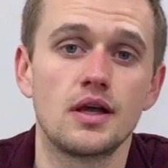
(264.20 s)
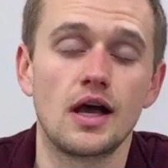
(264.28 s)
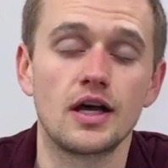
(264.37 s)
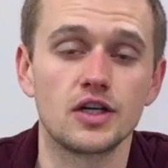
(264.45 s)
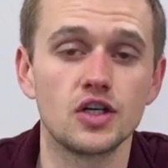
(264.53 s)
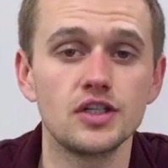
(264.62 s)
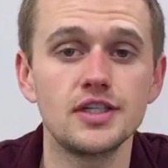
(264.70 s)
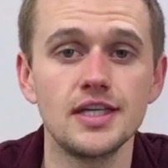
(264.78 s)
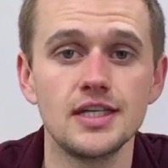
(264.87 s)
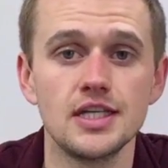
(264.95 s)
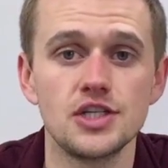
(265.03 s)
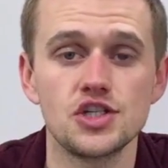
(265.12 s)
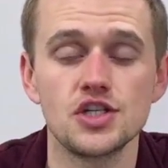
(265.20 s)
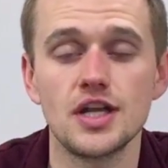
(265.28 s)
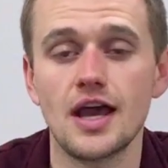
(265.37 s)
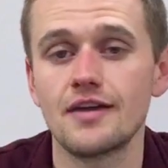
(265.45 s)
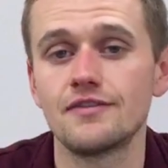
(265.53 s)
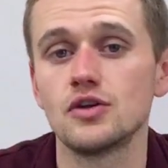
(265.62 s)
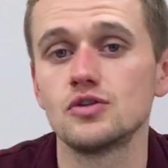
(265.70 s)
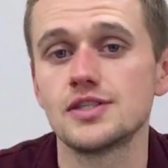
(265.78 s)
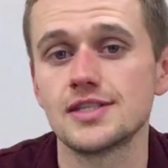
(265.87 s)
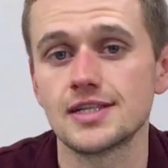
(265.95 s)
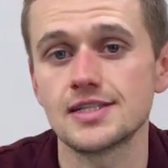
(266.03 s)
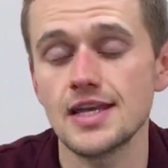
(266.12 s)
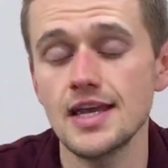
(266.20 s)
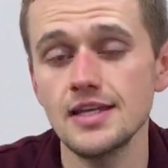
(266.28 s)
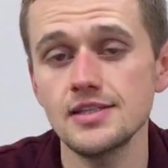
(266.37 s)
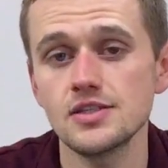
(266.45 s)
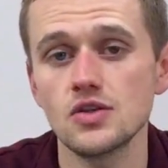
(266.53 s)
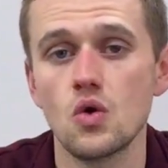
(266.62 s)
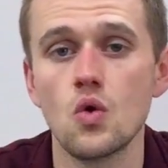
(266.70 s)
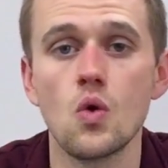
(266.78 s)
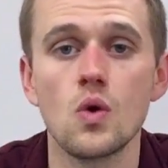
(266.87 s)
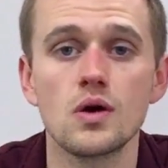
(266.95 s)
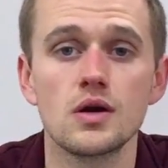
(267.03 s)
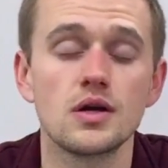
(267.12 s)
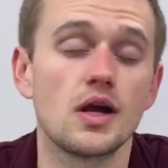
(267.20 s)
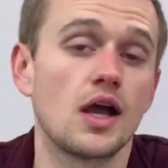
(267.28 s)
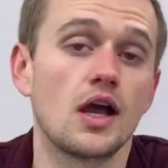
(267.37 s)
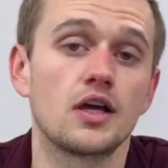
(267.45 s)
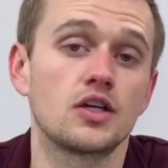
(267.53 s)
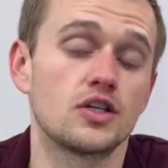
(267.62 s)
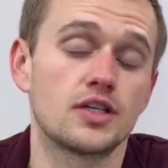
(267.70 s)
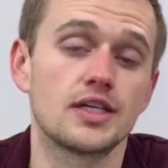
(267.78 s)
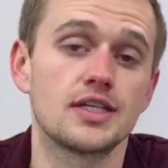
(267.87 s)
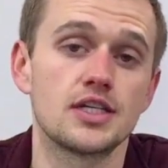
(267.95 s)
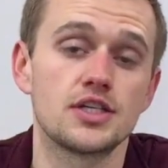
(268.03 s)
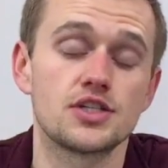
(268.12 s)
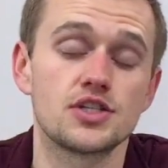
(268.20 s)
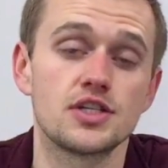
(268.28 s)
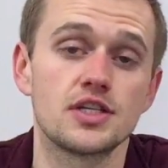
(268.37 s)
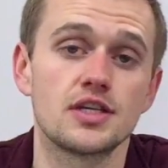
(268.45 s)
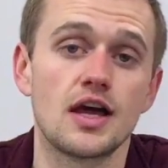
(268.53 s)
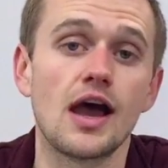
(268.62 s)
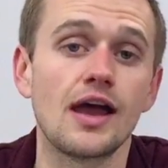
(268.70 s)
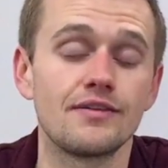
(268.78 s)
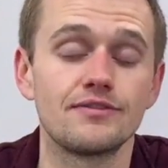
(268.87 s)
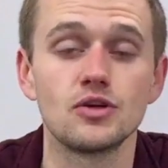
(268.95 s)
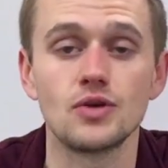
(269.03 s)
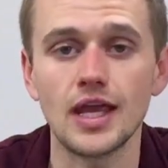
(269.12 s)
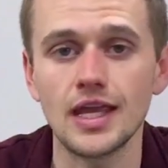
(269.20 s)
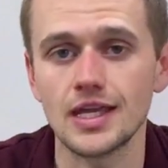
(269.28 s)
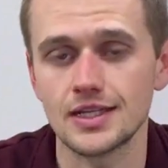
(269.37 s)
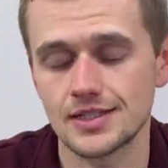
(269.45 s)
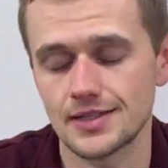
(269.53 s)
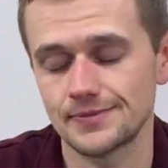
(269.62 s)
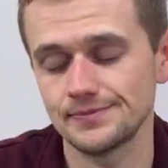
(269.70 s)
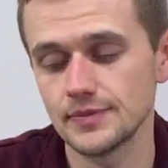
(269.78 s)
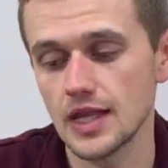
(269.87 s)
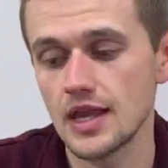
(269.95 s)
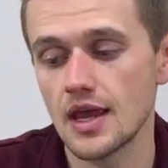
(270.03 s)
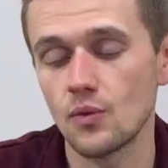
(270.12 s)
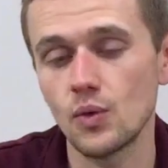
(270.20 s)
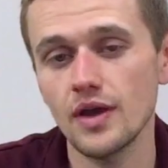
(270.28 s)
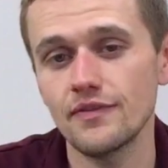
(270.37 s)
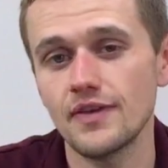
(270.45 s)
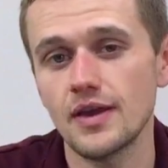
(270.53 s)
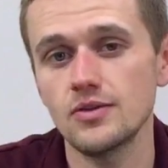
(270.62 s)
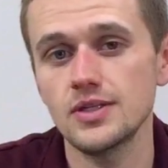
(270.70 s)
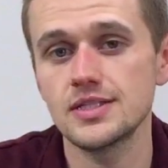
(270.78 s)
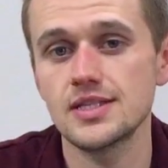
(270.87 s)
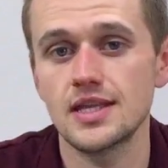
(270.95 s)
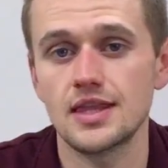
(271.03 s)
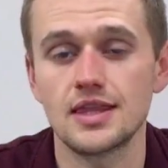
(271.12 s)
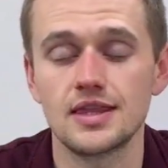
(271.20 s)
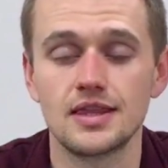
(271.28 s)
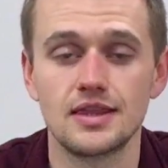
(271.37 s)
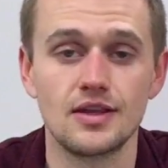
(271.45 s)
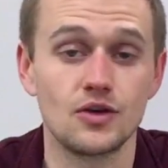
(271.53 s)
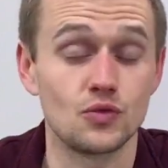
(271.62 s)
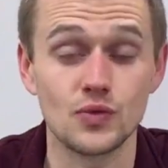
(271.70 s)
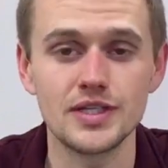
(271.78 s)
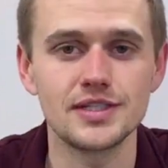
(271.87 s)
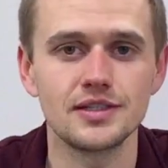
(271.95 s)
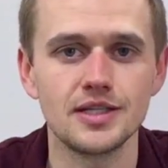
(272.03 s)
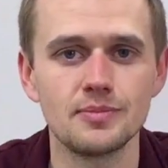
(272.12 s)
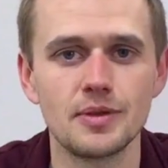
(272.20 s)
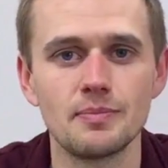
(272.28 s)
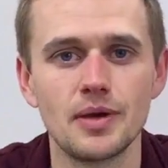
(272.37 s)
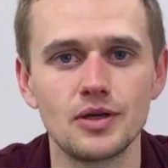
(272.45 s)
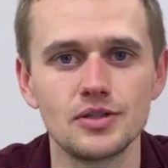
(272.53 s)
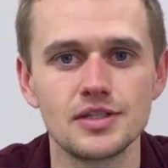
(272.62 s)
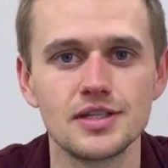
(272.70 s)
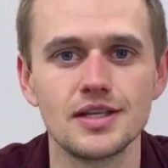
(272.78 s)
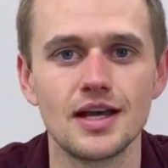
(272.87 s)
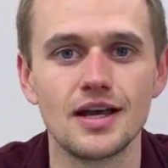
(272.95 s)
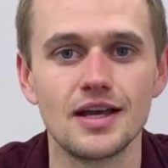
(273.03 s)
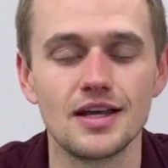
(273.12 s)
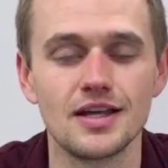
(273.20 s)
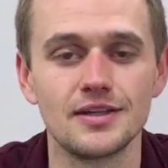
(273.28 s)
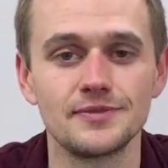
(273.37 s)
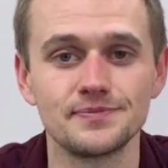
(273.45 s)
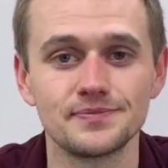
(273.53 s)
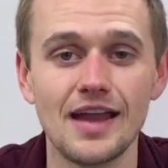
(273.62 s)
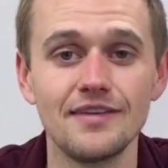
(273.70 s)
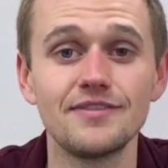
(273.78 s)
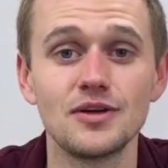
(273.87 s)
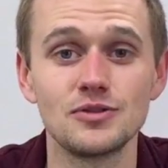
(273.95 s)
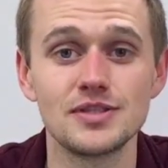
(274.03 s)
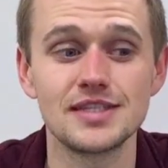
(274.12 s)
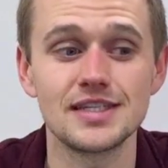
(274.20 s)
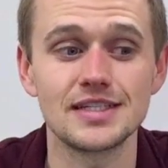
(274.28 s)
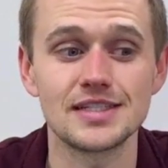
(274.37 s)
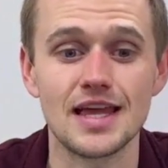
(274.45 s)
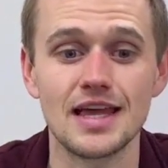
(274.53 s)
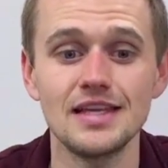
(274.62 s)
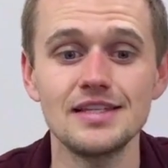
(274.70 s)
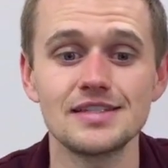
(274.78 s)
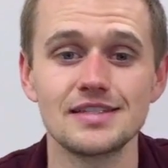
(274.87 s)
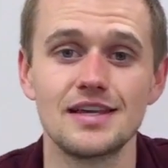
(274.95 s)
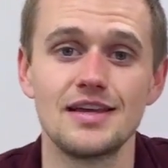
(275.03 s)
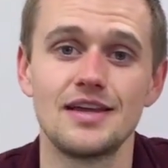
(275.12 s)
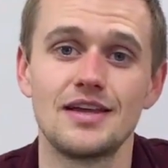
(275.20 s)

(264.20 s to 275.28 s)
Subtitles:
a good condition iPhone 6S or a good condition iPhone 8. And what I found is that there had recently been posted a iPhone 6S,